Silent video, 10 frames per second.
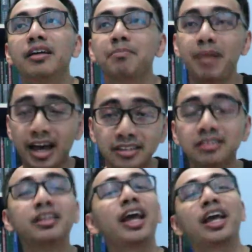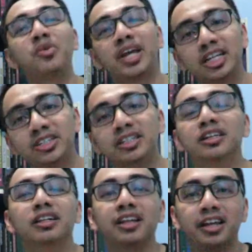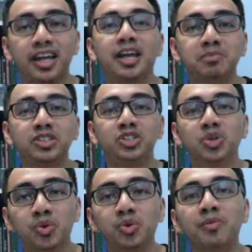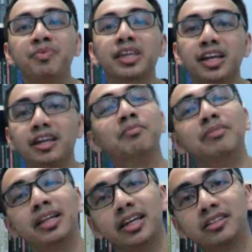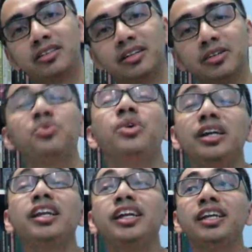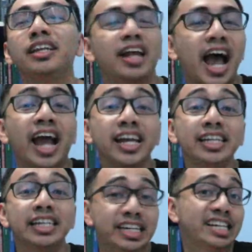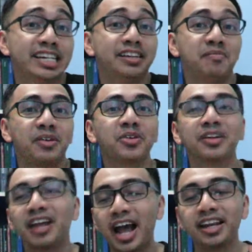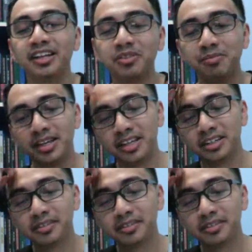plus educational game show in Malaysia. We really need. I need it because I need to be